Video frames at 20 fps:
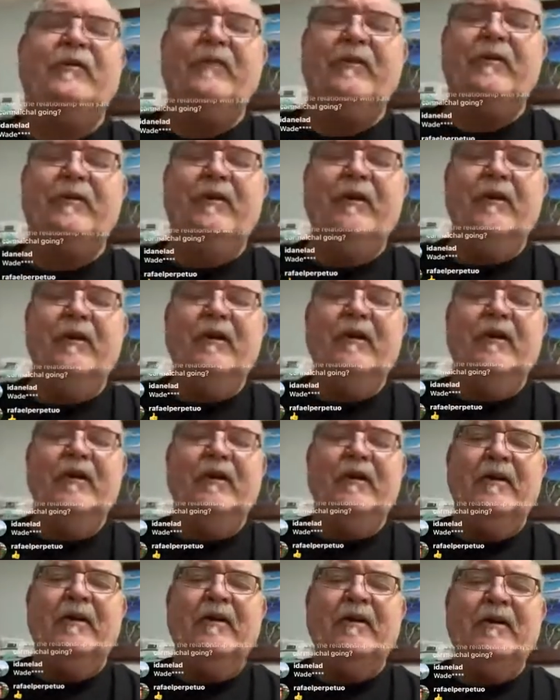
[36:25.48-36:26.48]
you
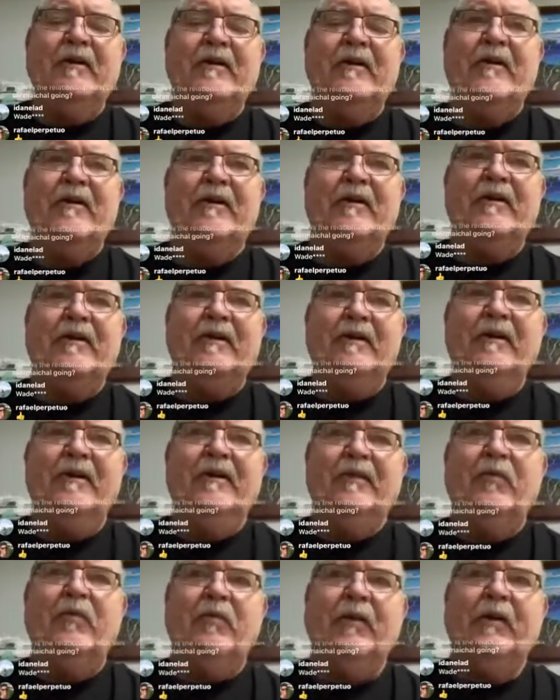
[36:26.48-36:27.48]

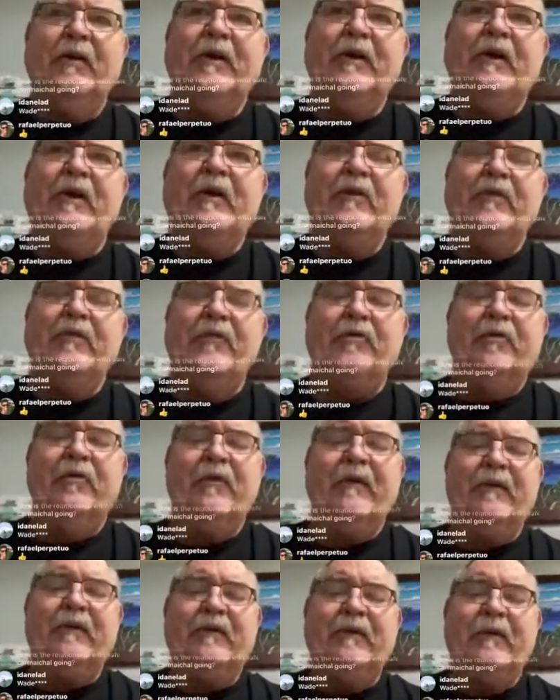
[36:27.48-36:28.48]
really are a
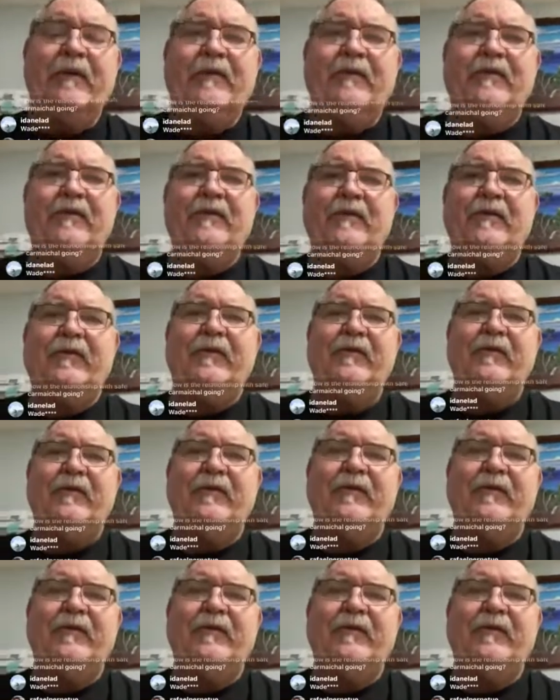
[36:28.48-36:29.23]
truly advanced surfer,